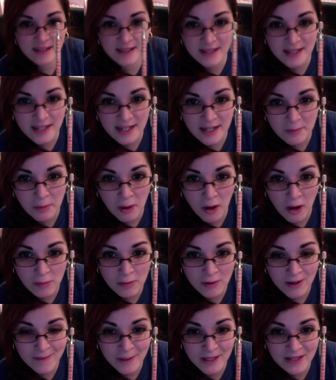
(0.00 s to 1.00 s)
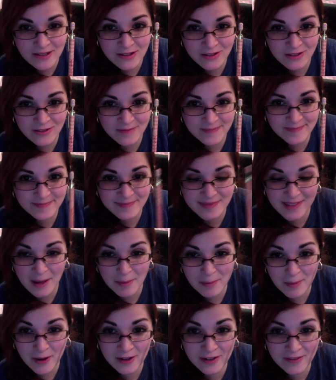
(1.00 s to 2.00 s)
kitty paw pencil, not
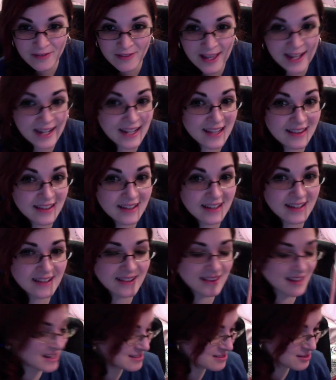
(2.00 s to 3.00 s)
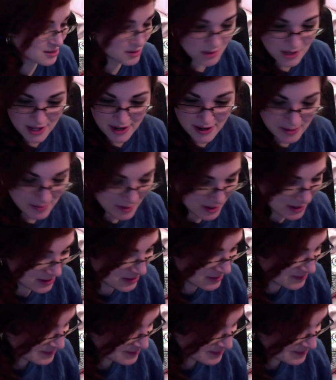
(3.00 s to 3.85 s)
part of anything that has to do with Harry Potter.